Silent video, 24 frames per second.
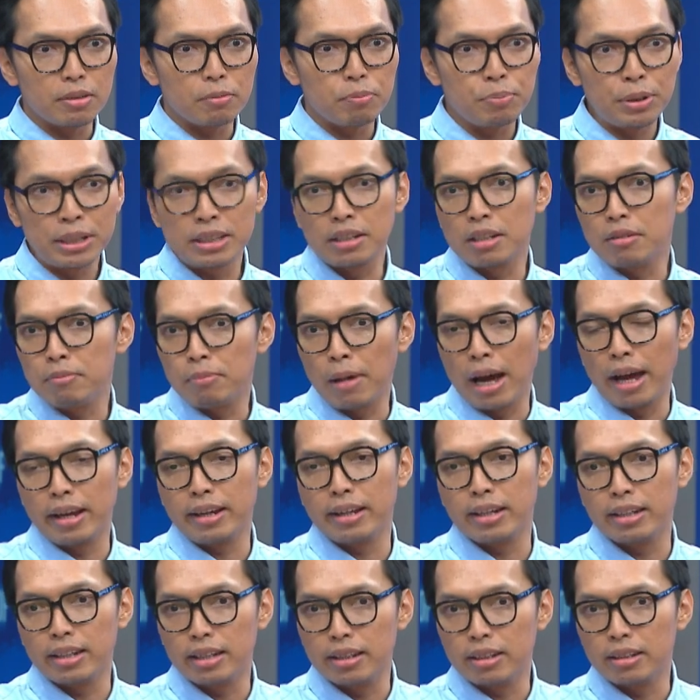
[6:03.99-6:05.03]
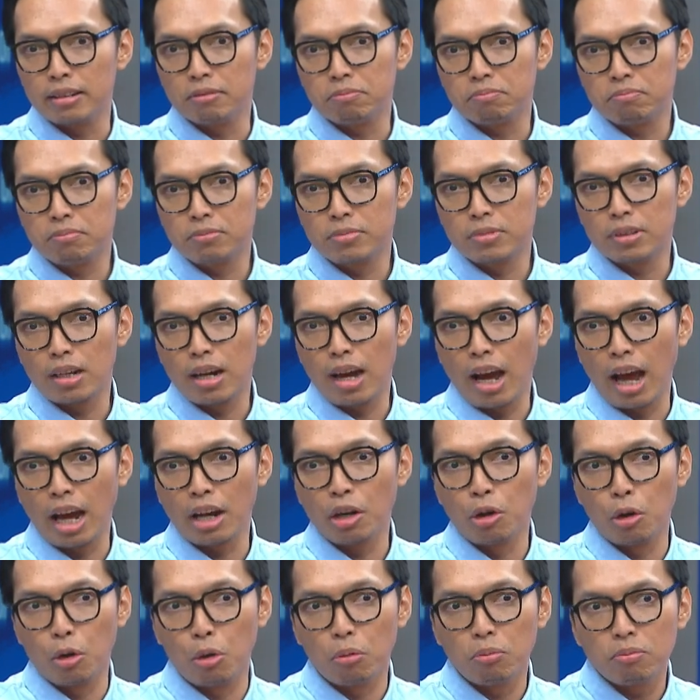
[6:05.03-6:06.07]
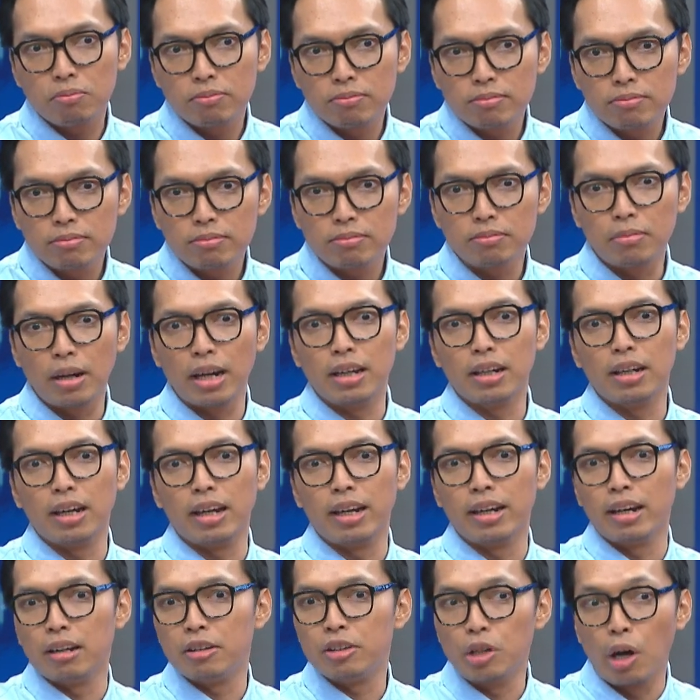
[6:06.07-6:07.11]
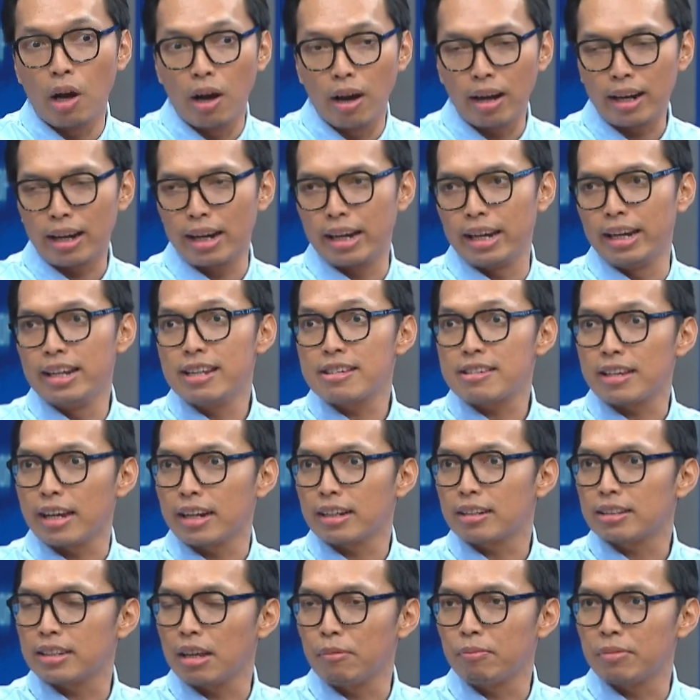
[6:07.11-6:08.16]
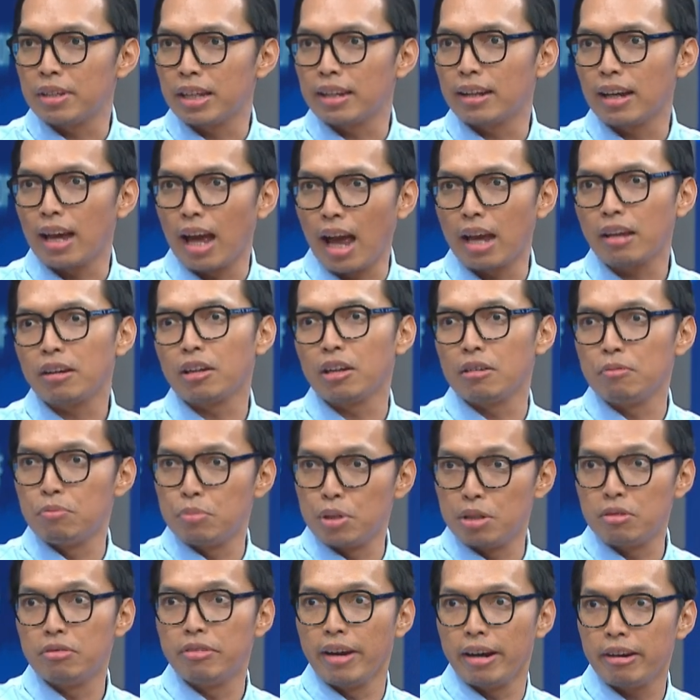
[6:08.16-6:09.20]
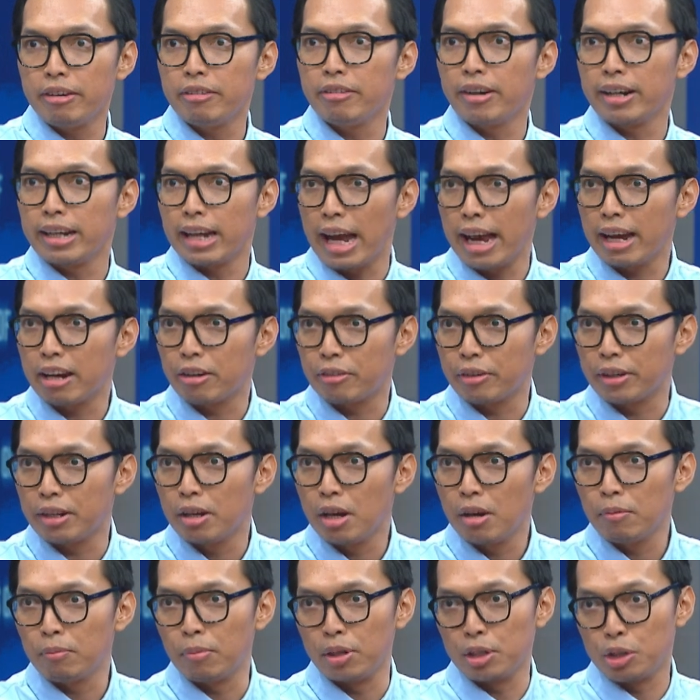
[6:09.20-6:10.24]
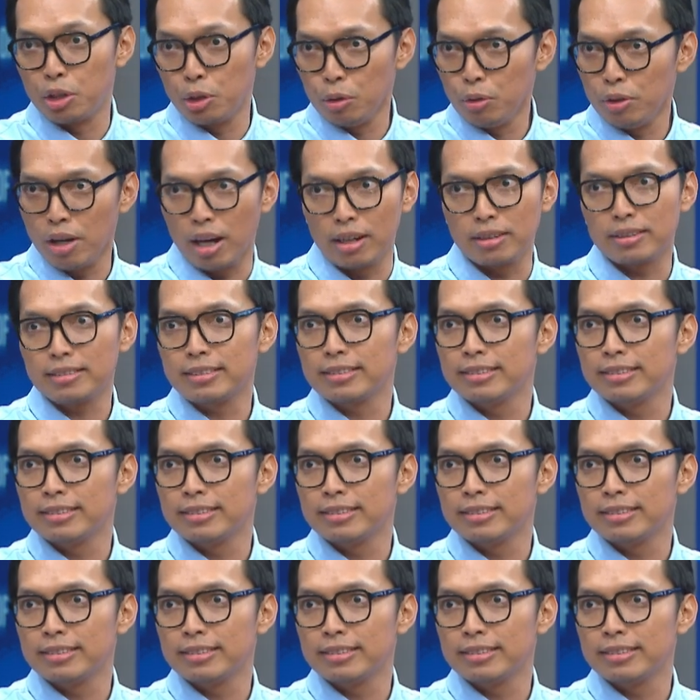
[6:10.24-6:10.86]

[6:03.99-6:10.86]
bitten by, uh, I don't know, by a dog, by a let's dog say. An insect, mm-hmm. something, I can be very, very angry, mm-hmm. but you not.